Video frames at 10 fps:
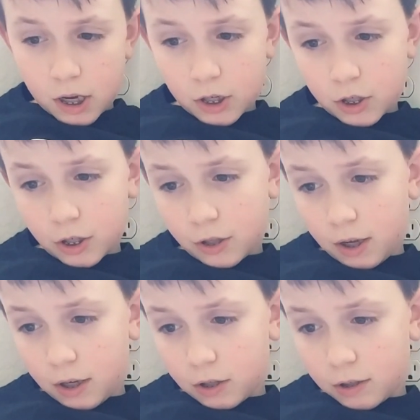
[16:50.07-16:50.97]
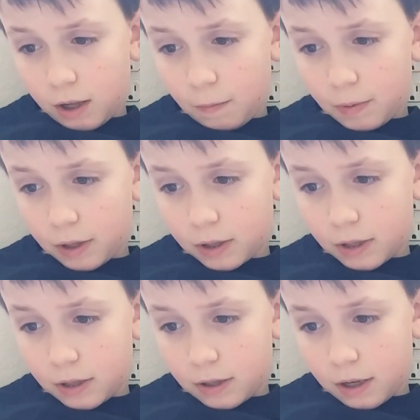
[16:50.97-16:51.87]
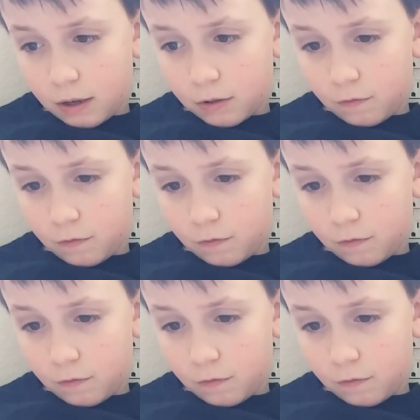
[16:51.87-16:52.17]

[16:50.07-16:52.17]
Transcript: And she thought, stopping down